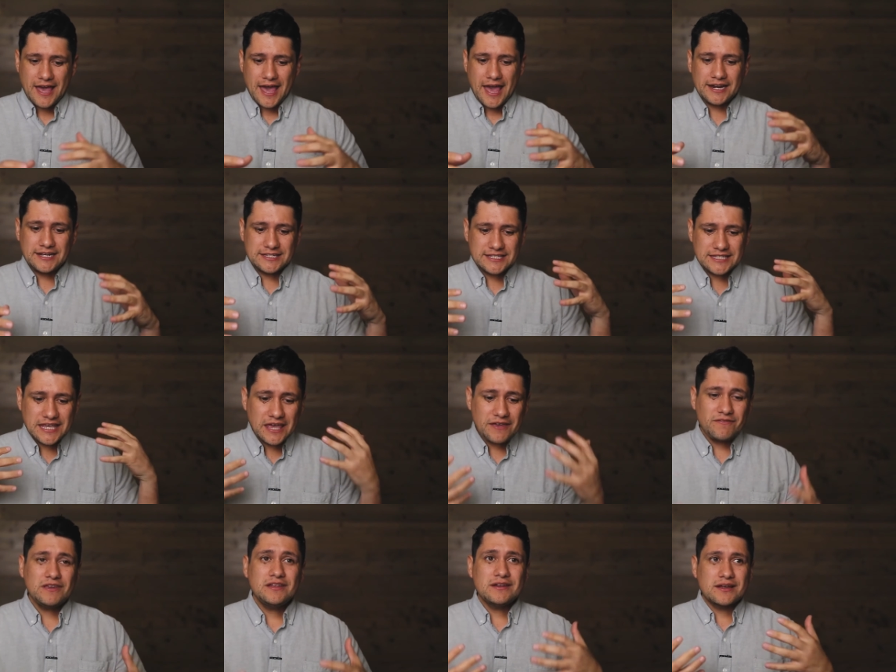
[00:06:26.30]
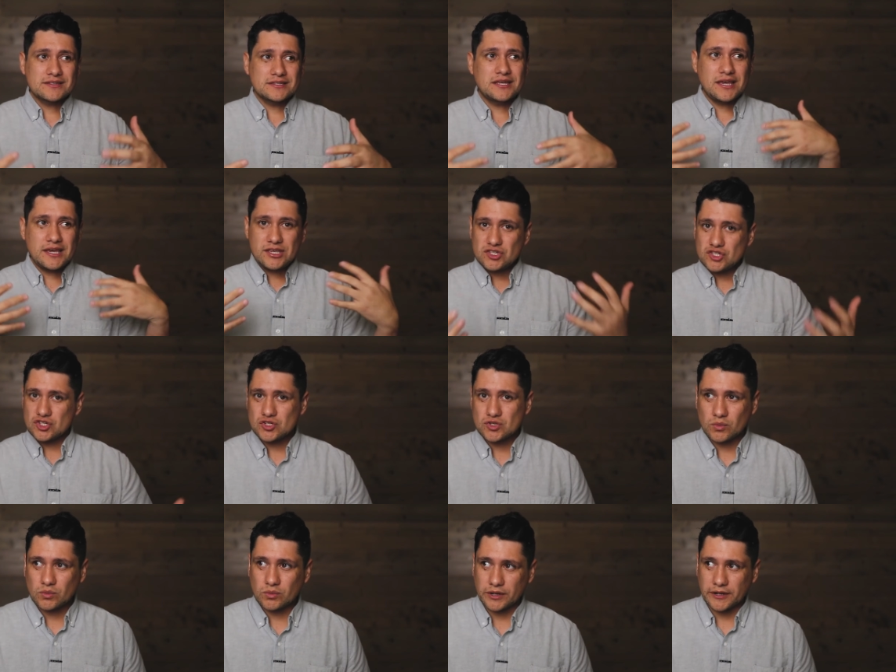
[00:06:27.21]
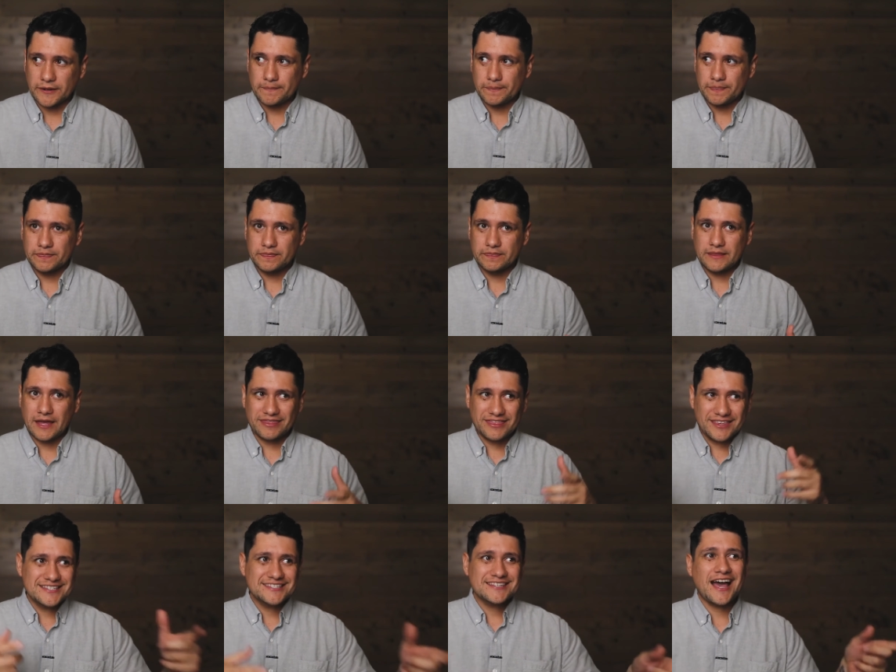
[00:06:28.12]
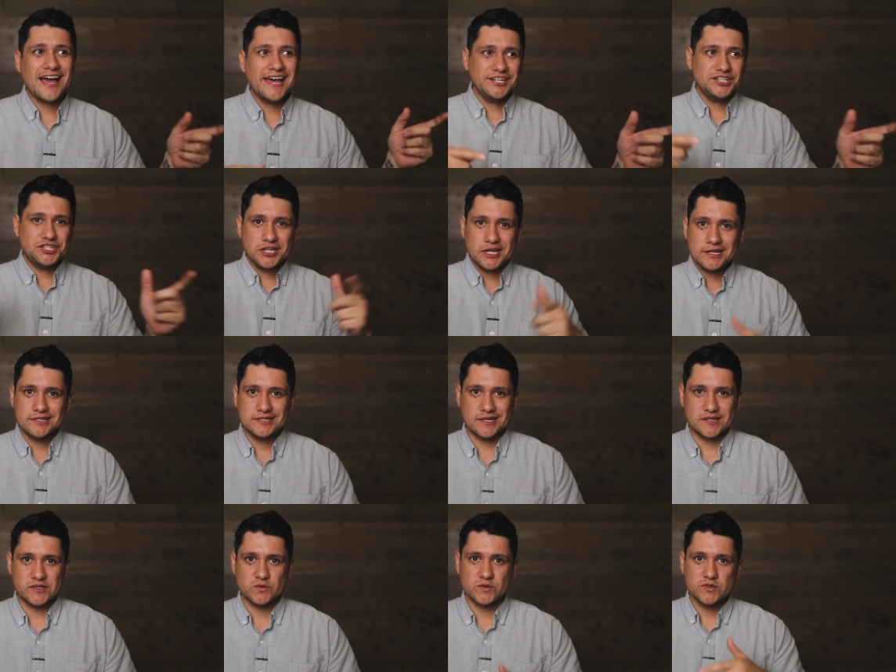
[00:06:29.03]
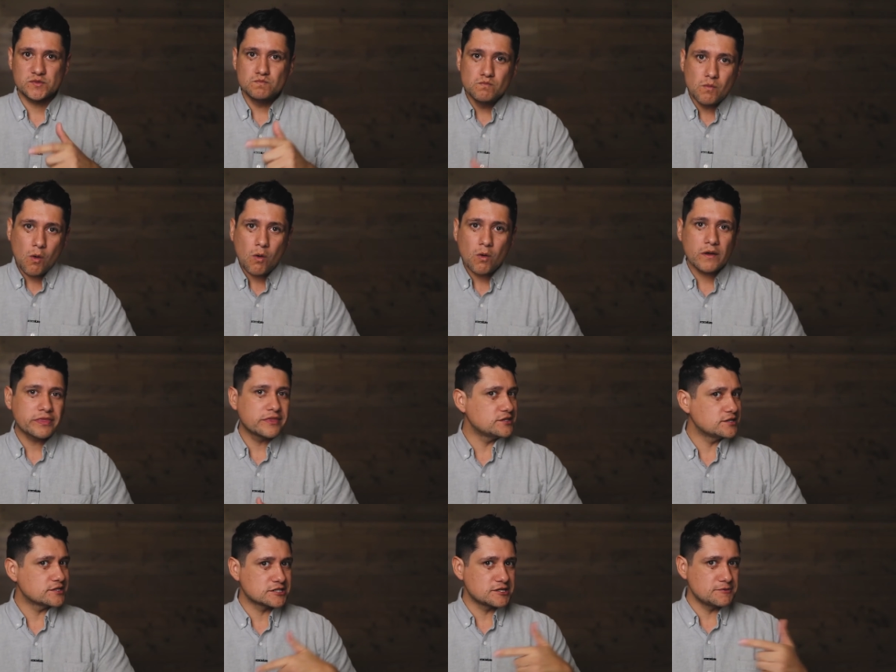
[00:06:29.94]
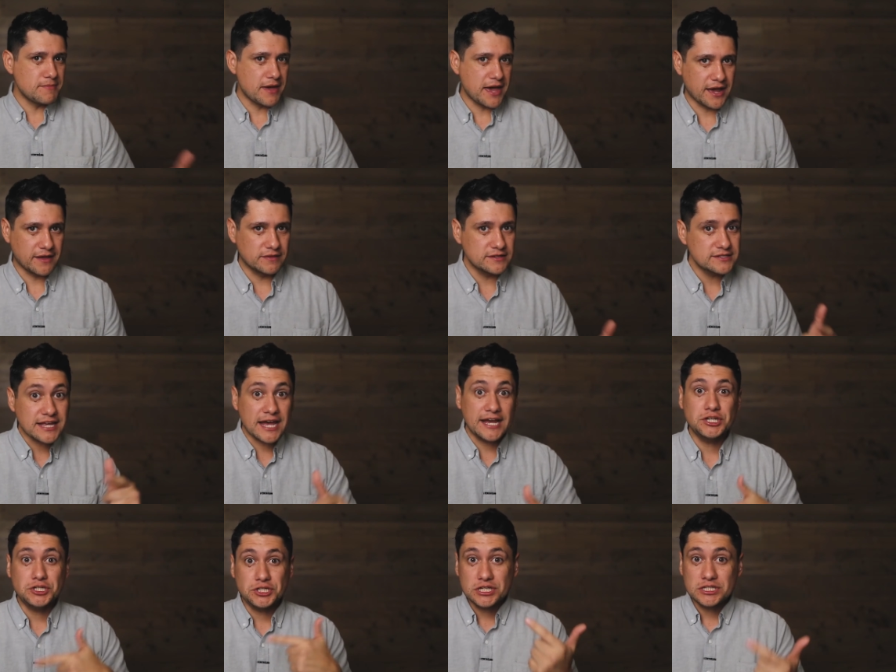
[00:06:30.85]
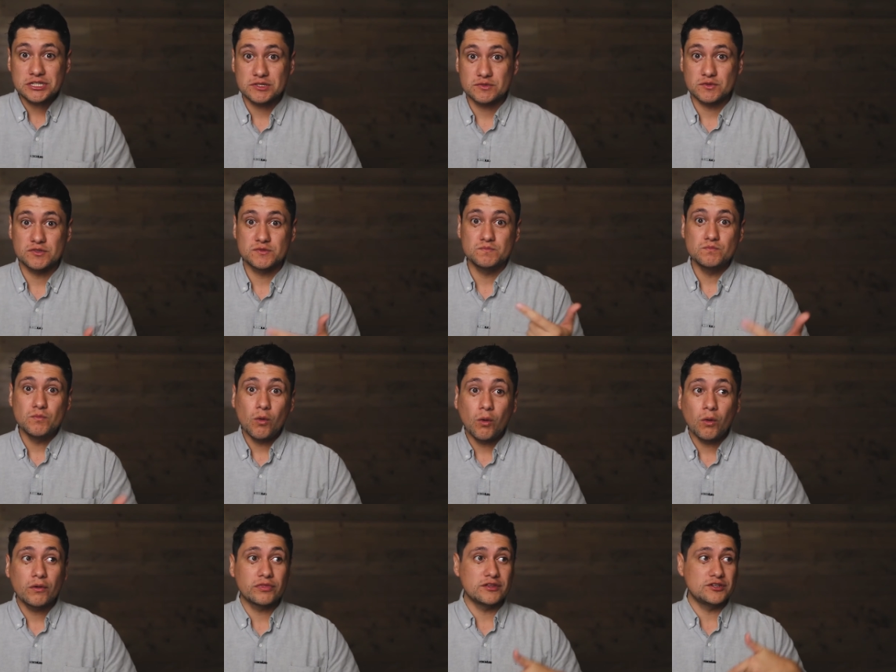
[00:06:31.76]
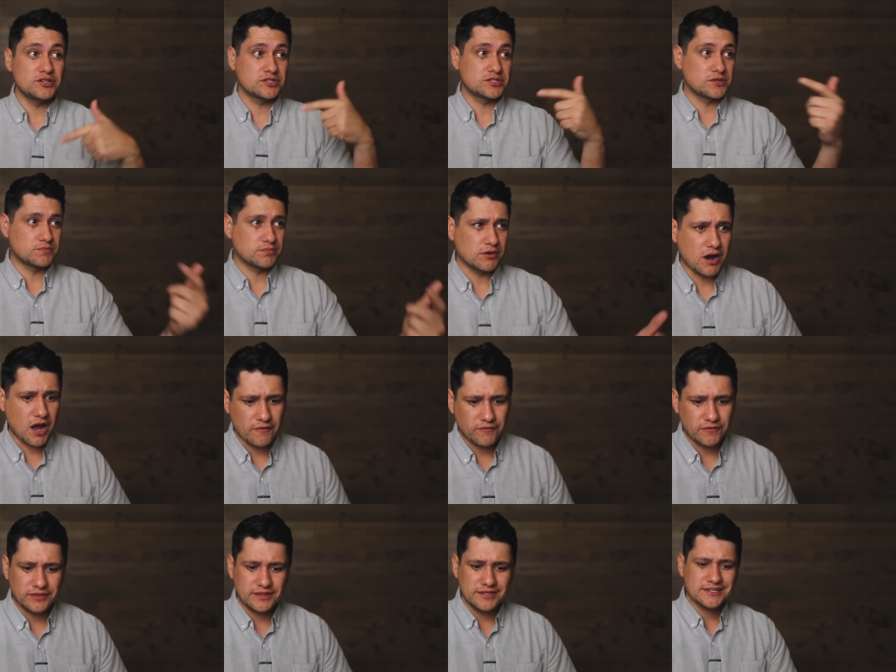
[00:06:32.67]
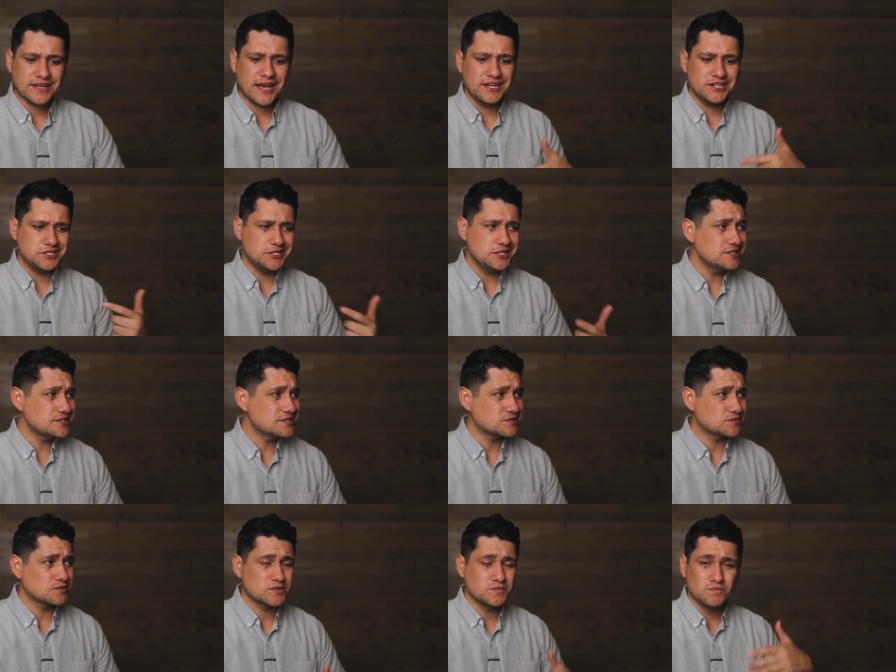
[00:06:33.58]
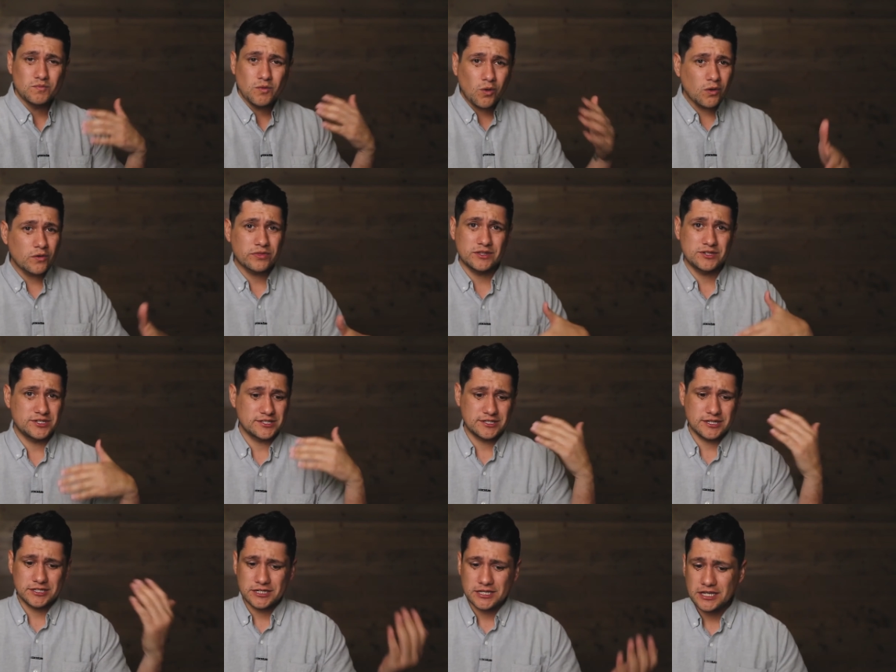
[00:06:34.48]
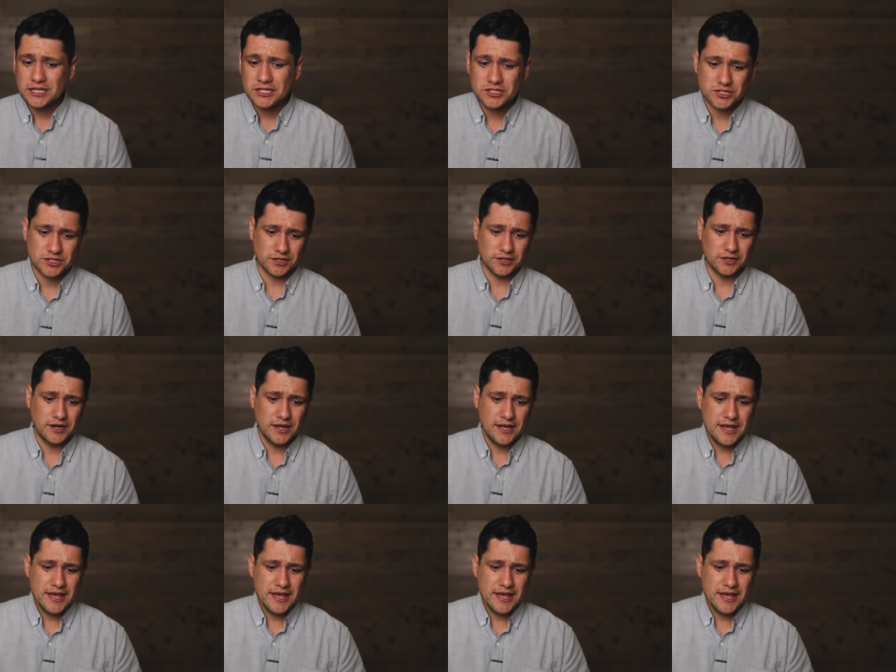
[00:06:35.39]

And he's giving us his story, that this guy Jesus was more than just a man. This guy Jesus was more than just a prophet. This guy Jesus was more than just a teacher.